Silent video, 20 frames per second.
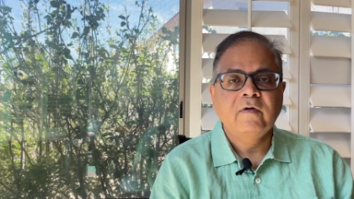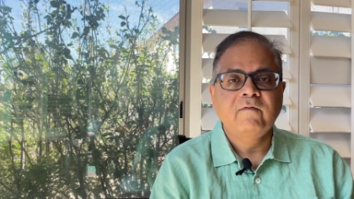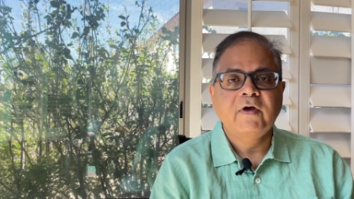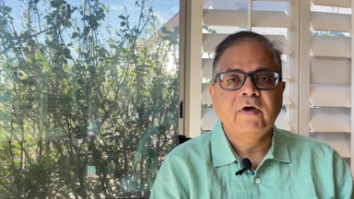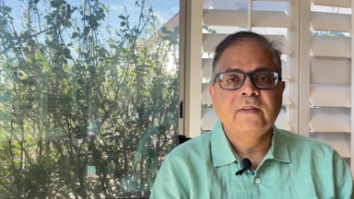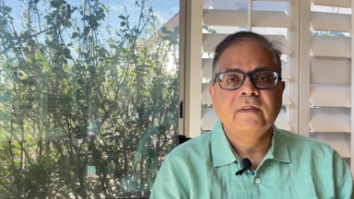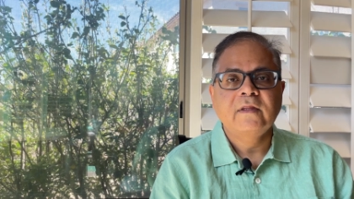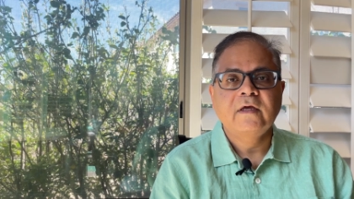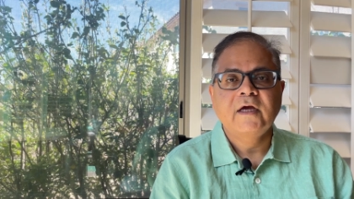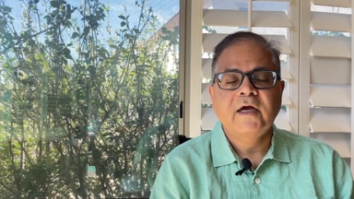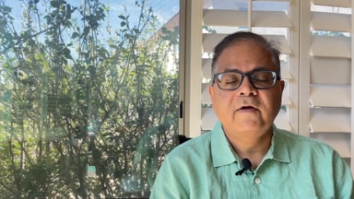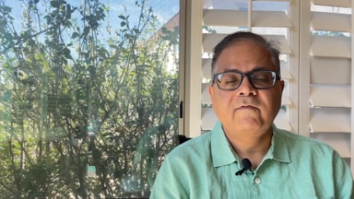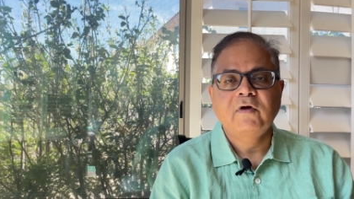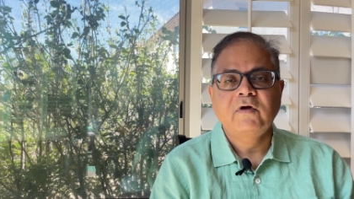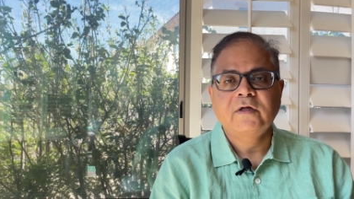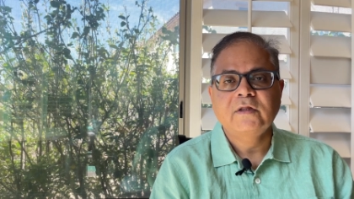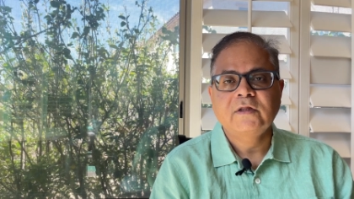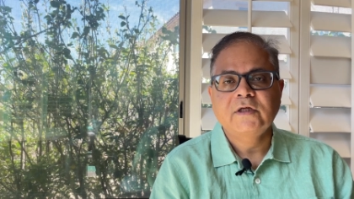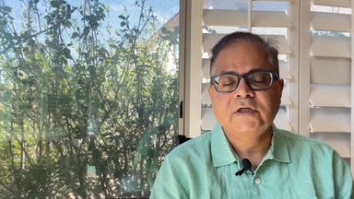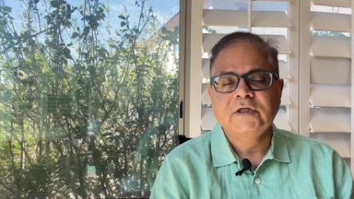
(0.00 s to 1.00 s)
when they have
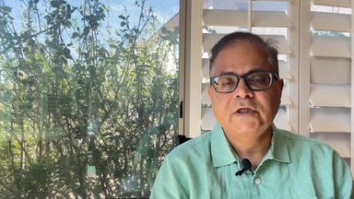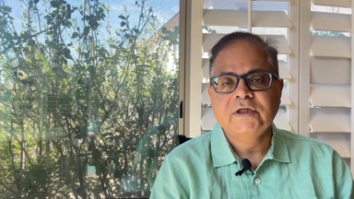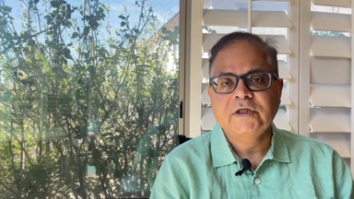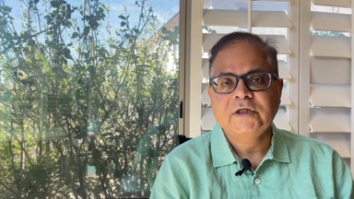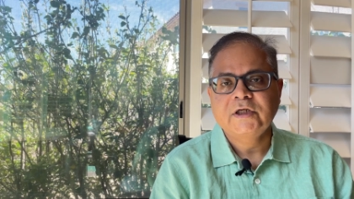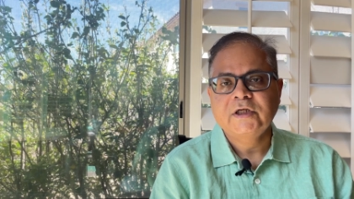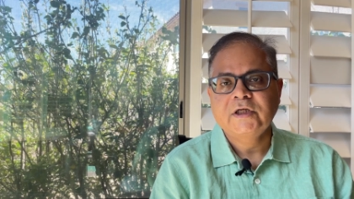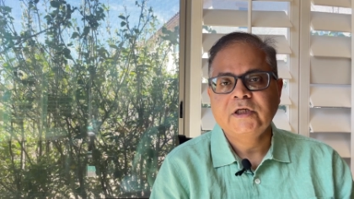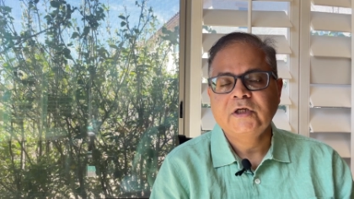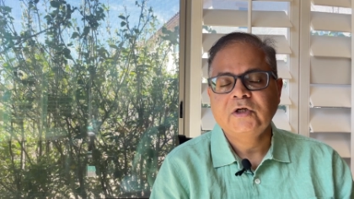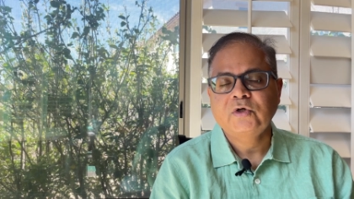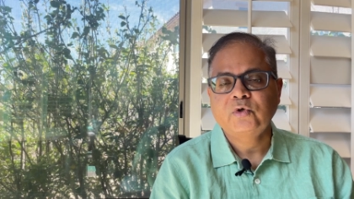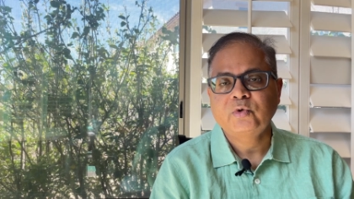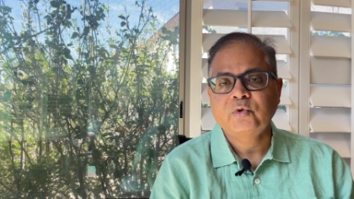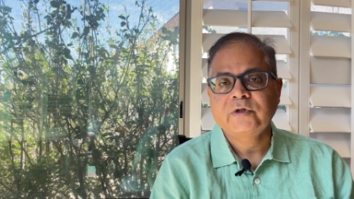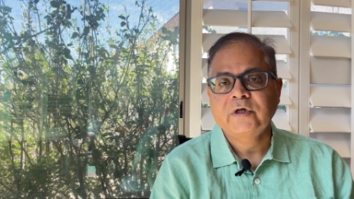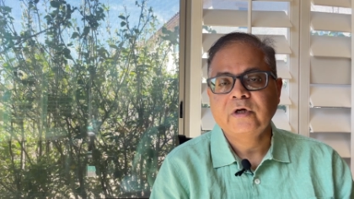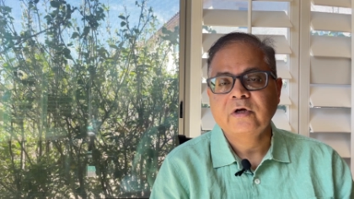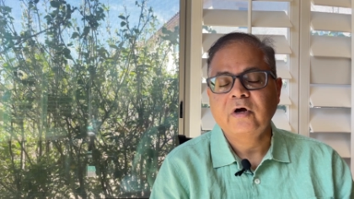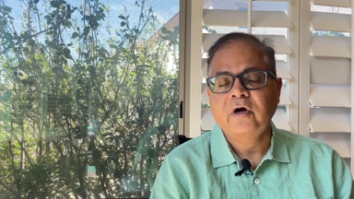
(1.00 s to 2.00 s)
done their degree
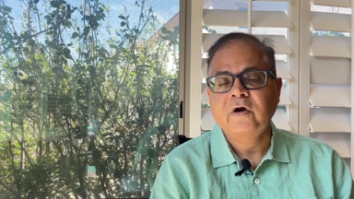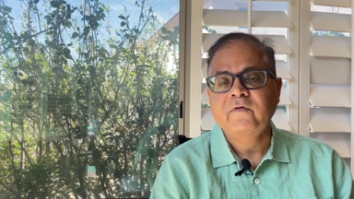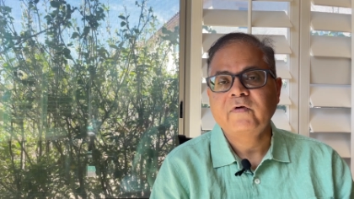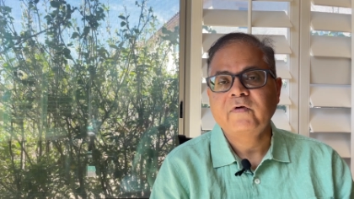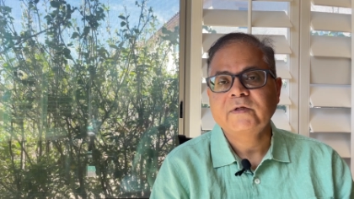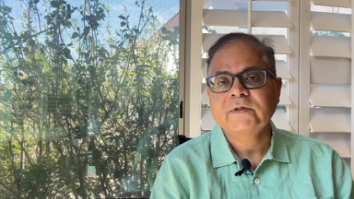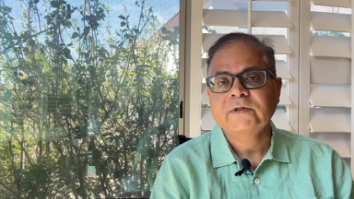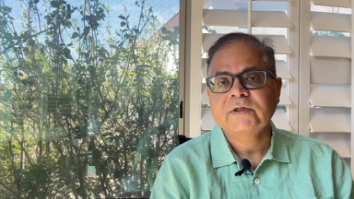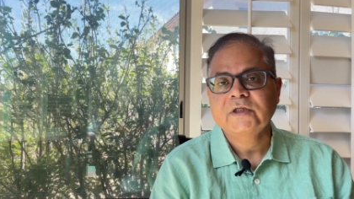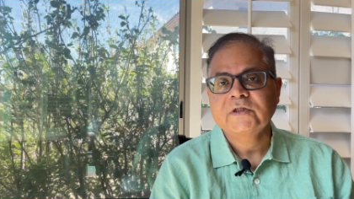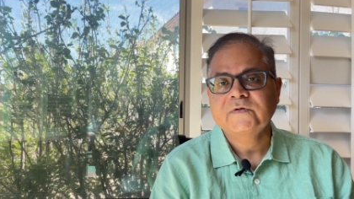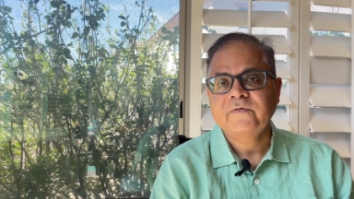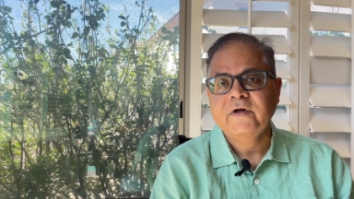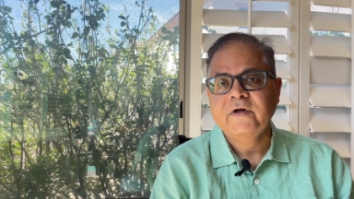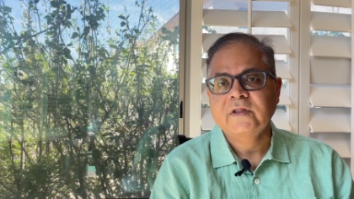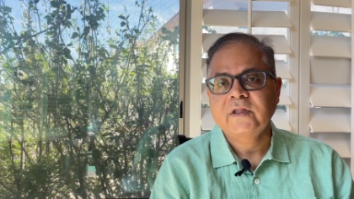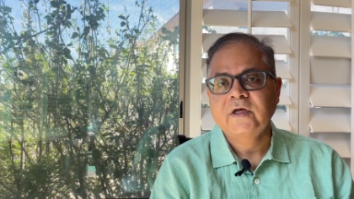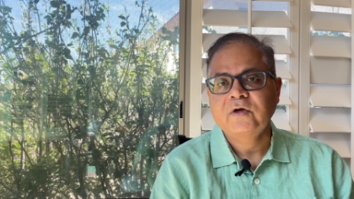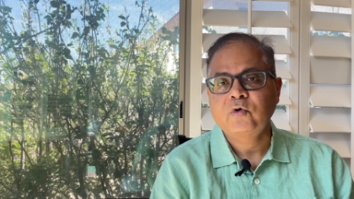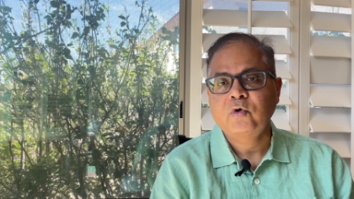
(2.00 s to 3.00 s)
know the conferences
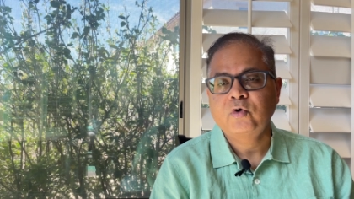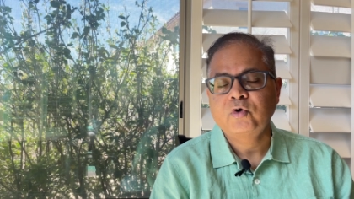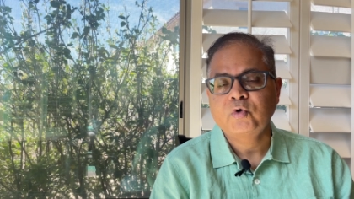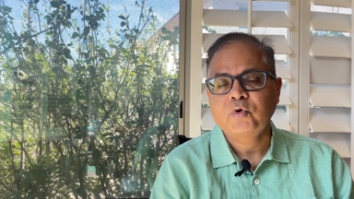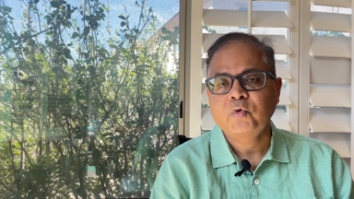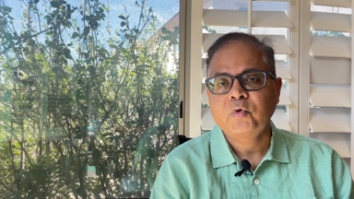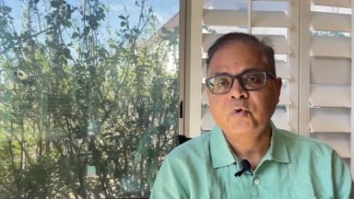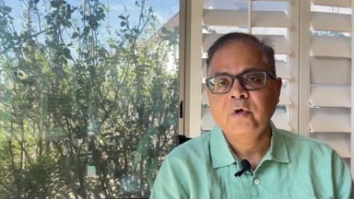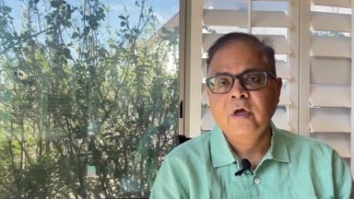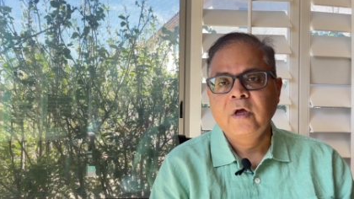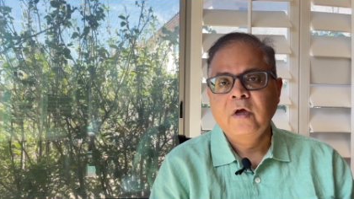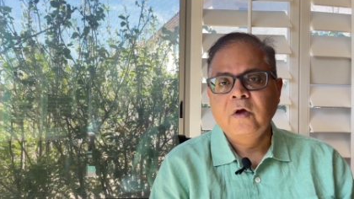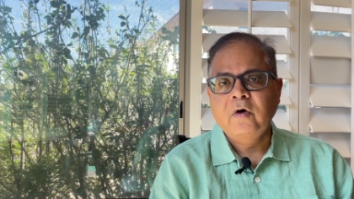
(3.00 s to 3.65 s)
where they go to